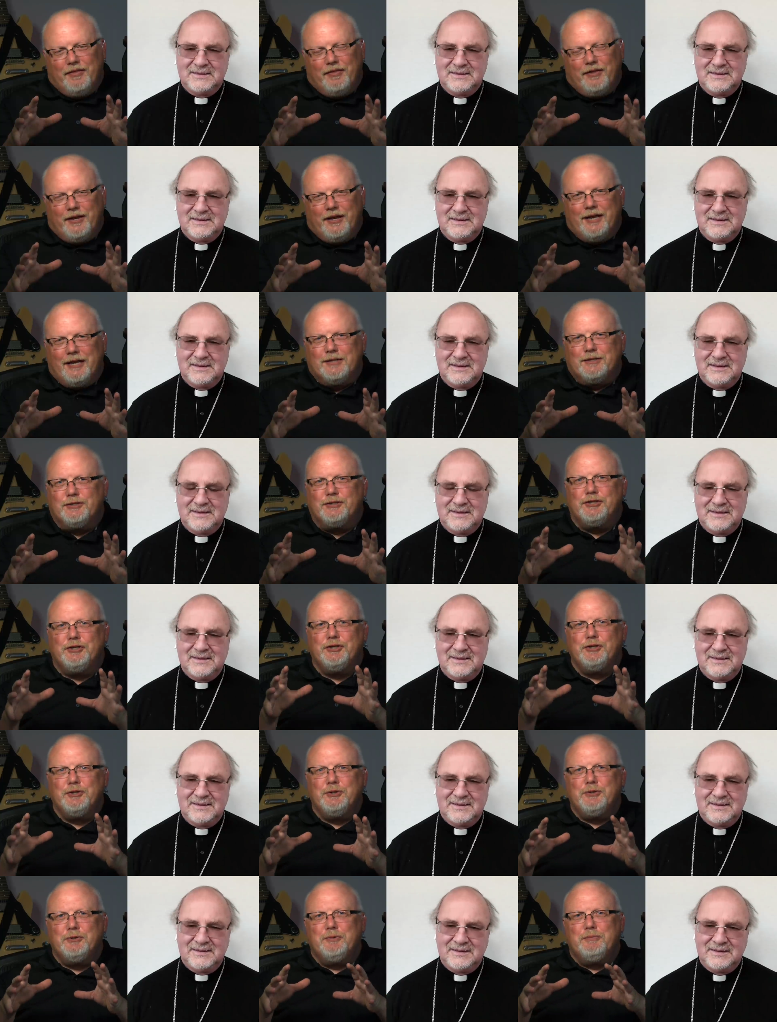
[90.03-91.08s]
Speaker 1: that had
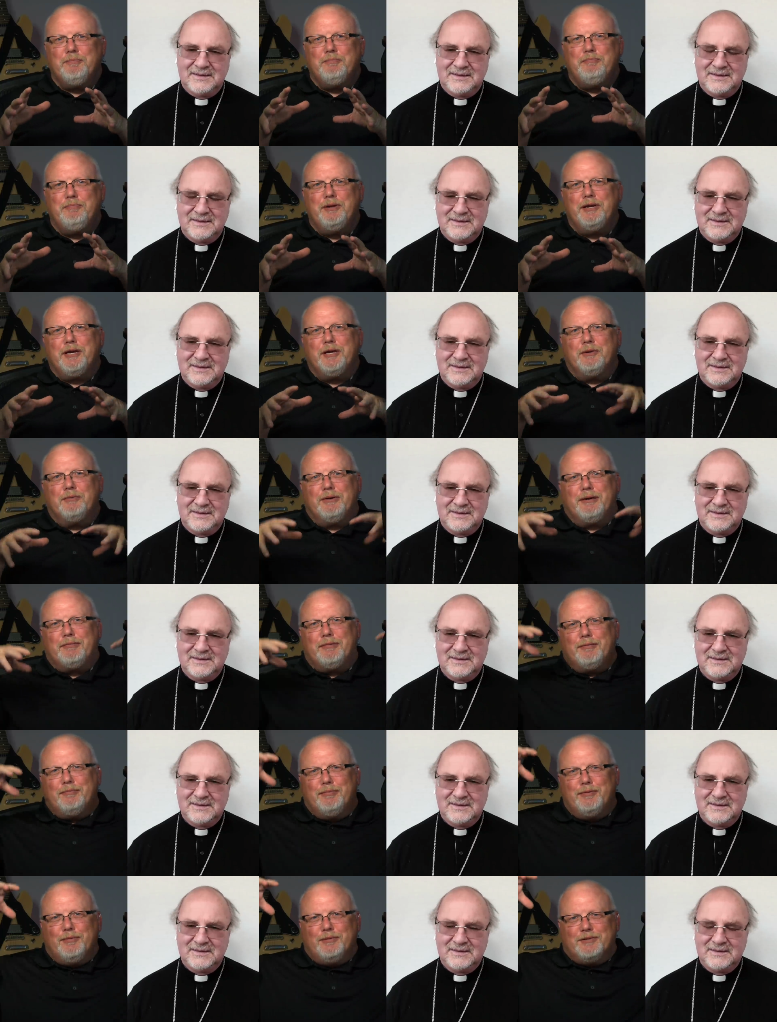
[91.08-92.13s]
two big
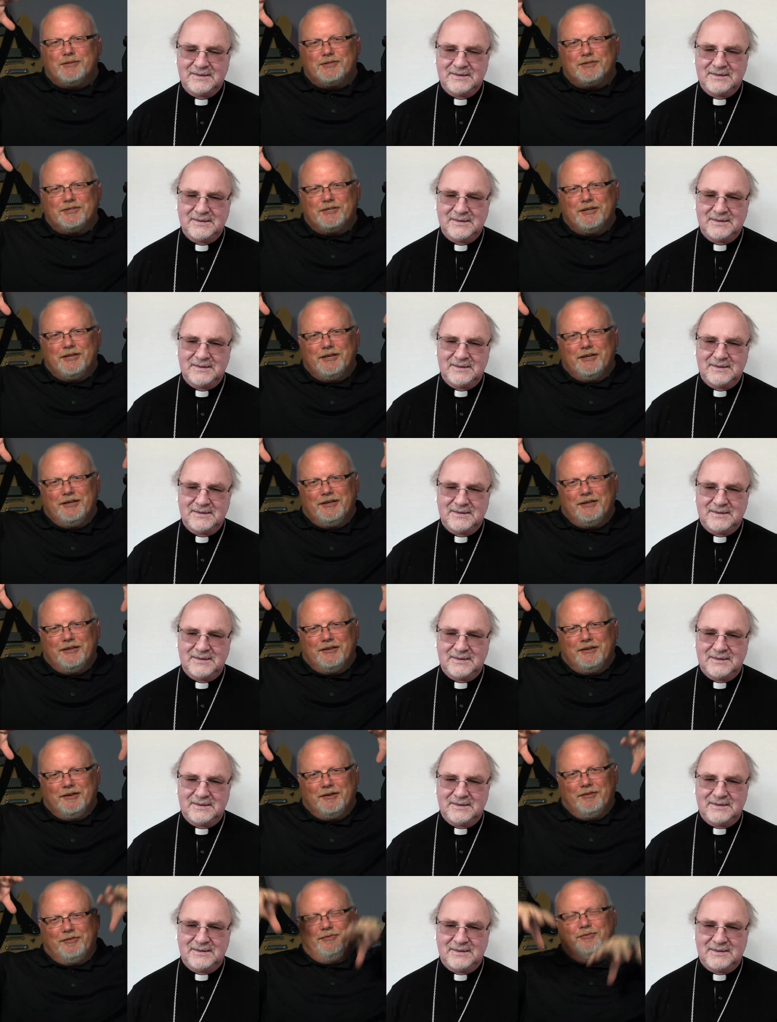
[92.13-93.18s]
rubber boots
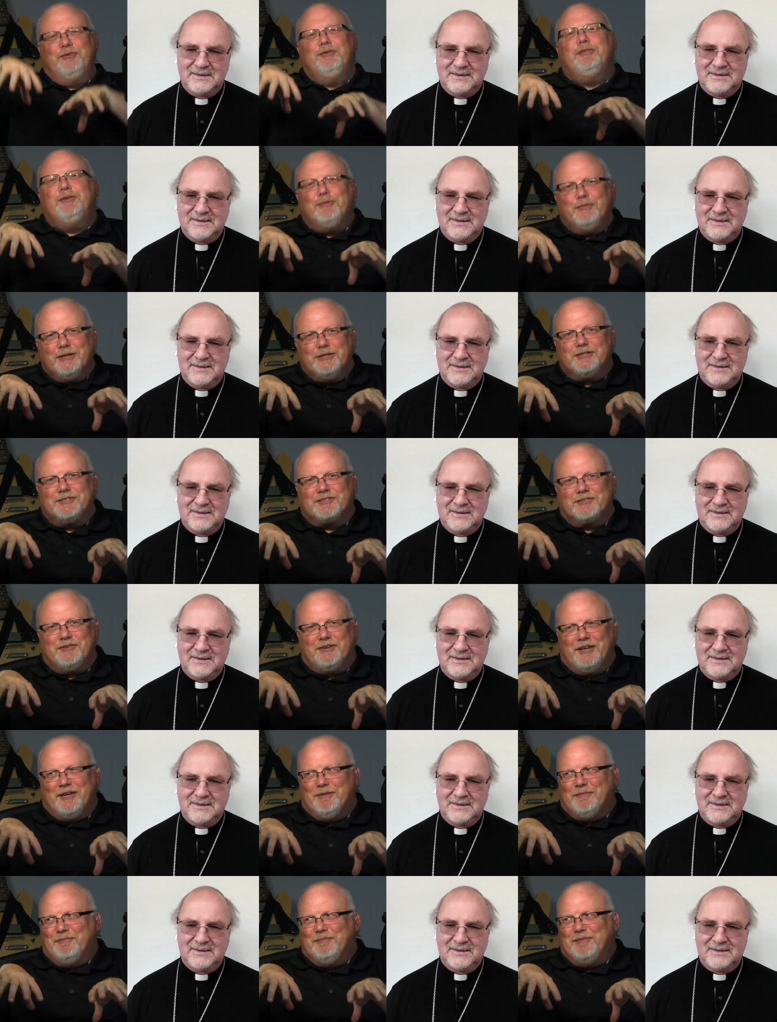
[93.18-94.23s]
through the
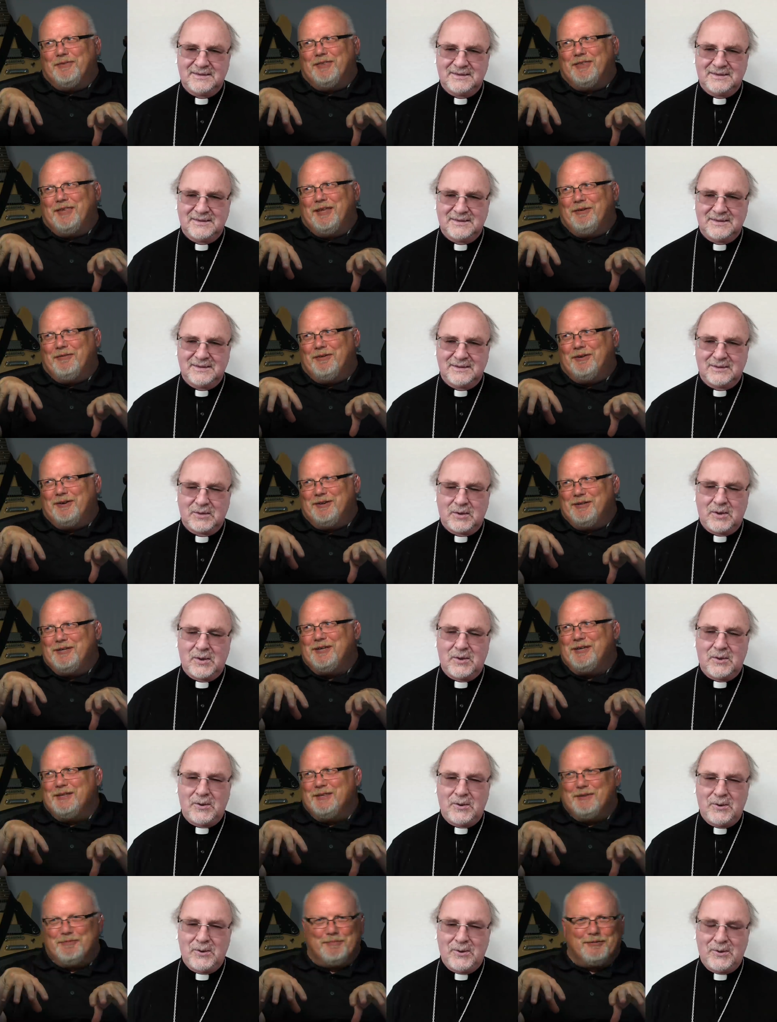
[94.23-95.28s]
windscreen that were
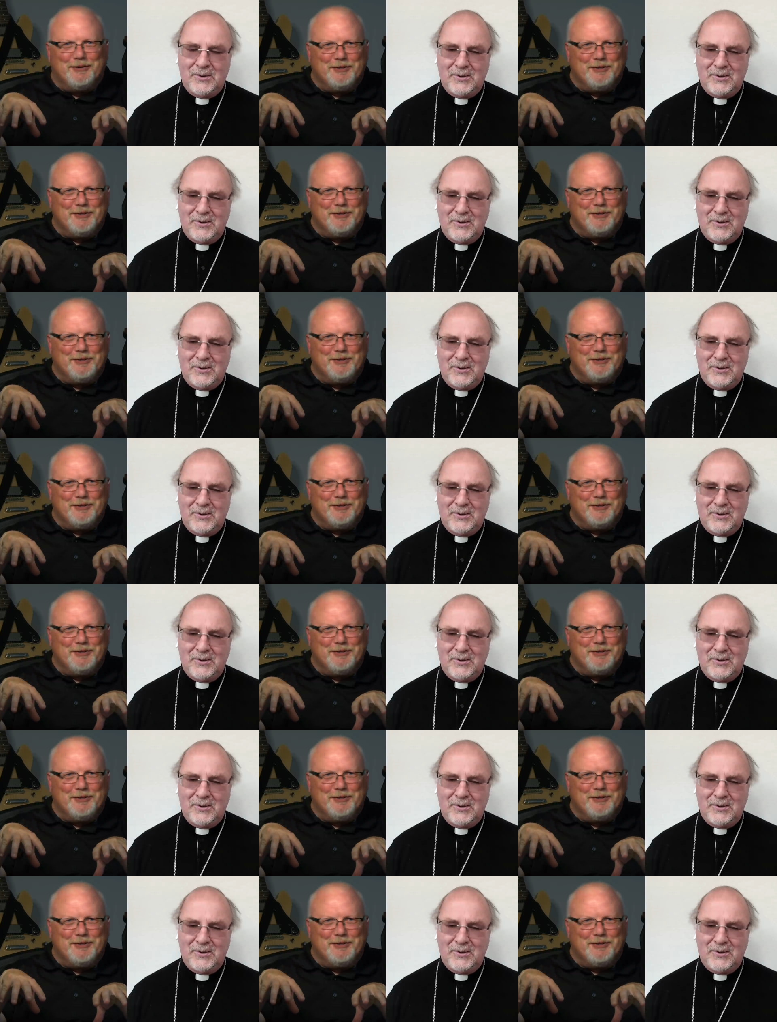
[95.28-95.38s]
you know, the